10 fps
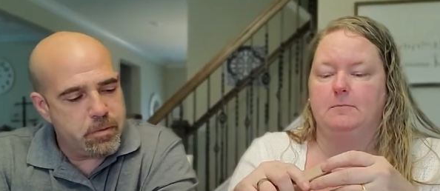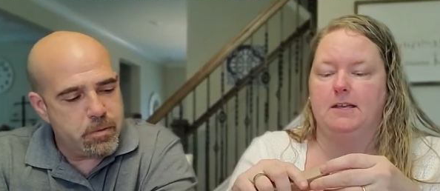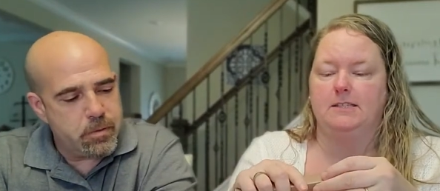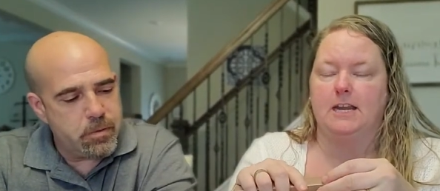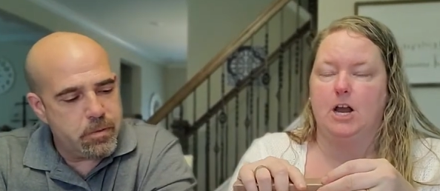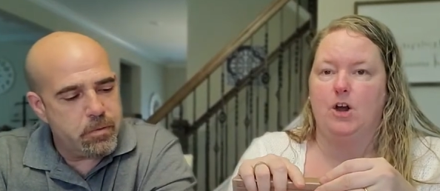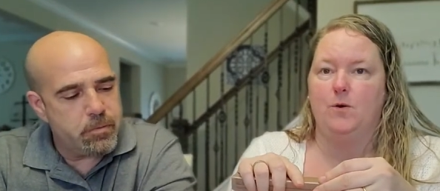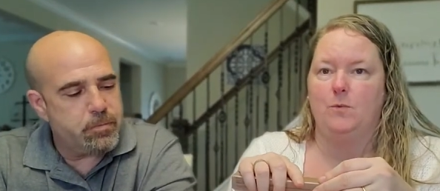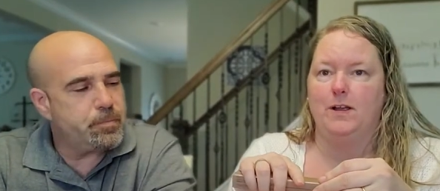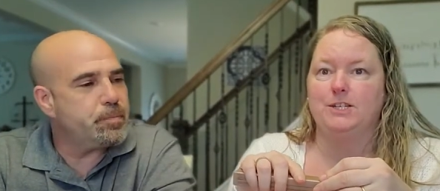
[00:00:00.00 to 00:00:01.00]

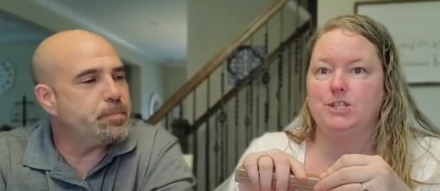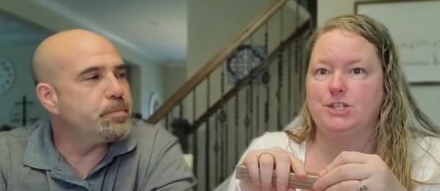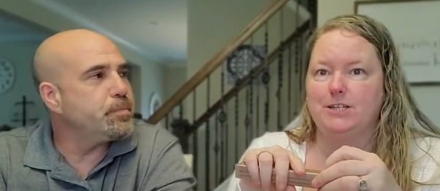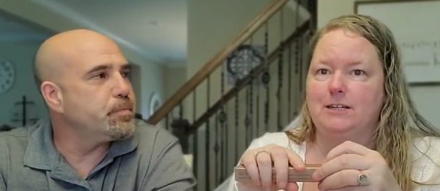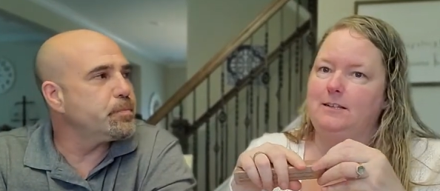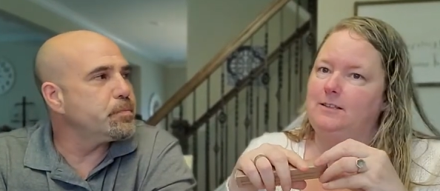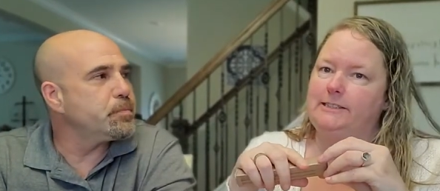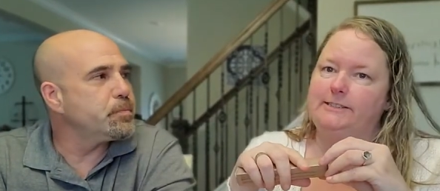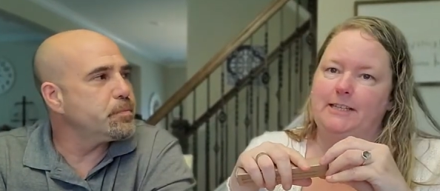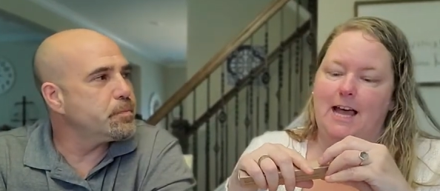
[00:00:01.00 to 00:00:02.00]
Speaker 1: mascara, which
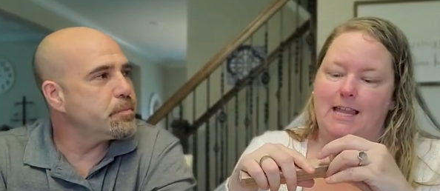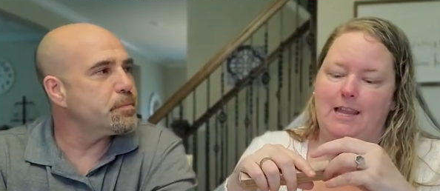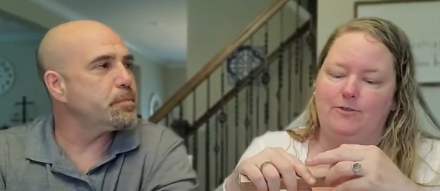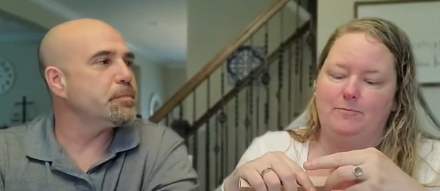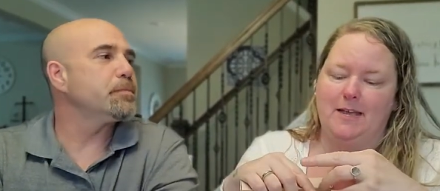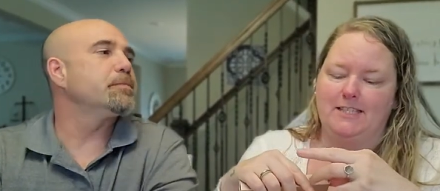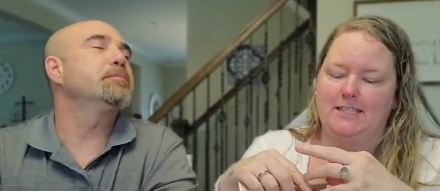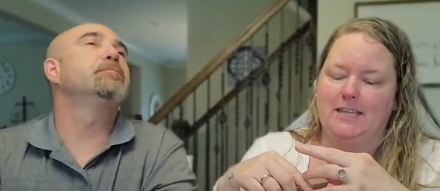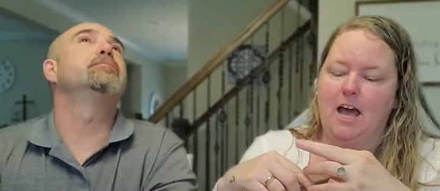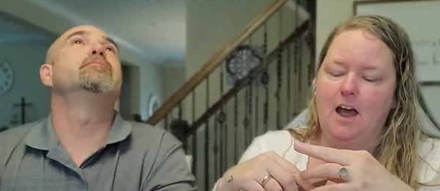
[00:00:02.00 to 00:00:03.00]
I love
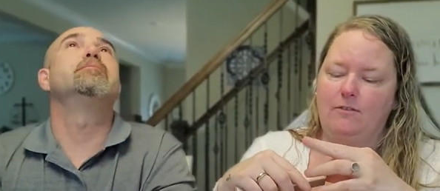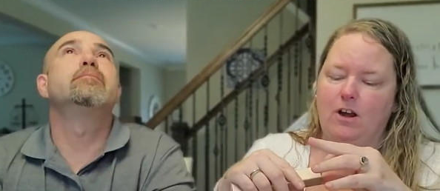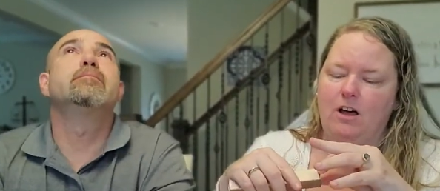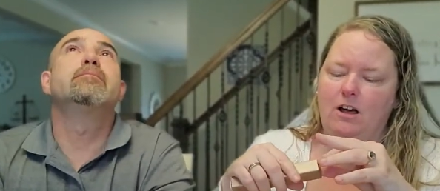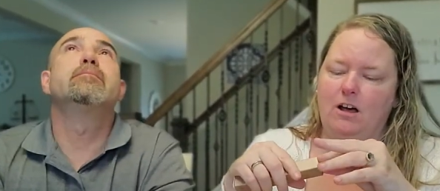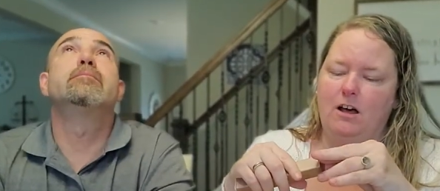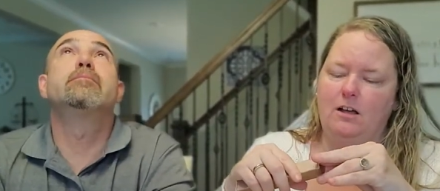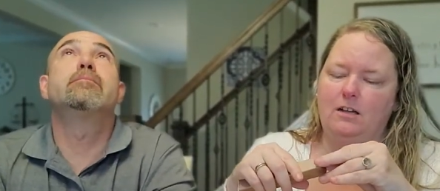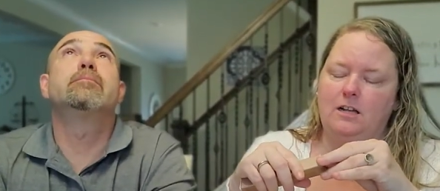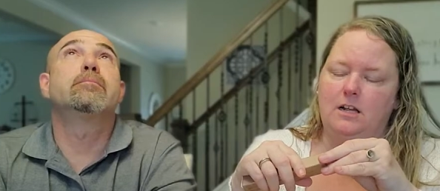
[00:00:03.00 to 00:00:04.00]

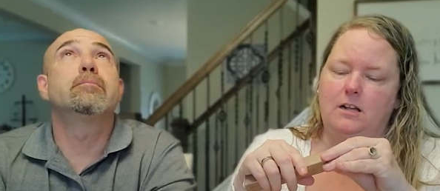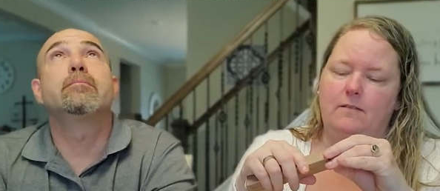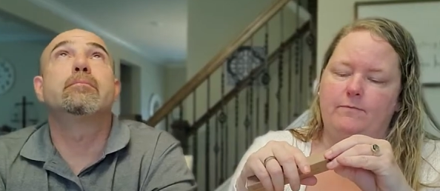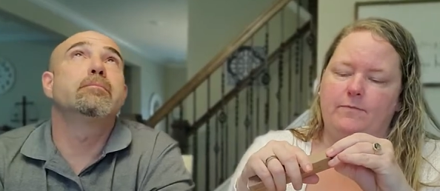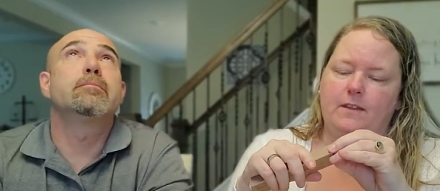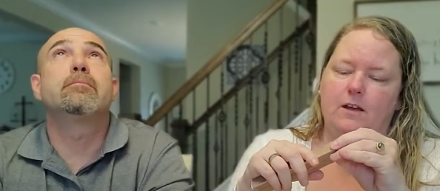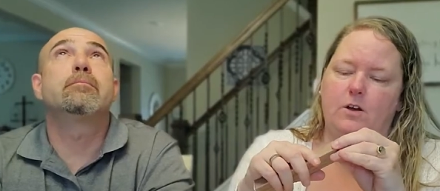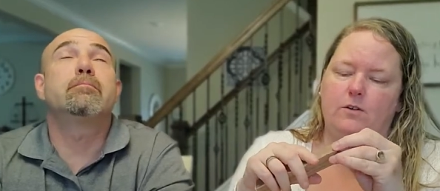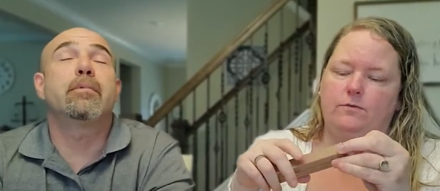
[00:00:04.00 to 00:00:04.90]
mascara. Hope,